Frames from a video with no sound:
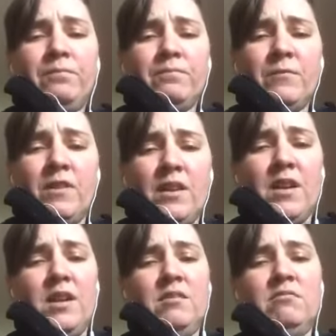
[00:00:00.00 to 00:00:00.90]
then
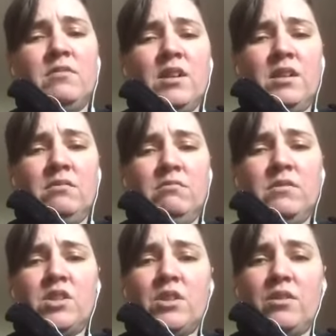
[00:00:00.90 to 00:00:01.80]
I
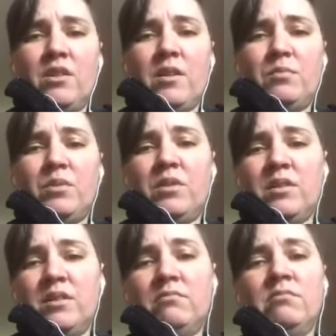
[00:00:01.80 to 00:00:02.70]
started up with
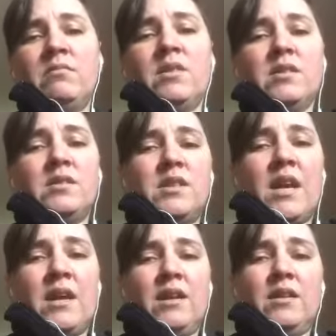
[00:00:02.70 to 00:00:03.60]
the
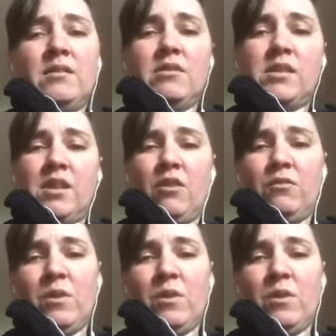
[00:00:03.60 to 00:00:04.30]
tech stuff.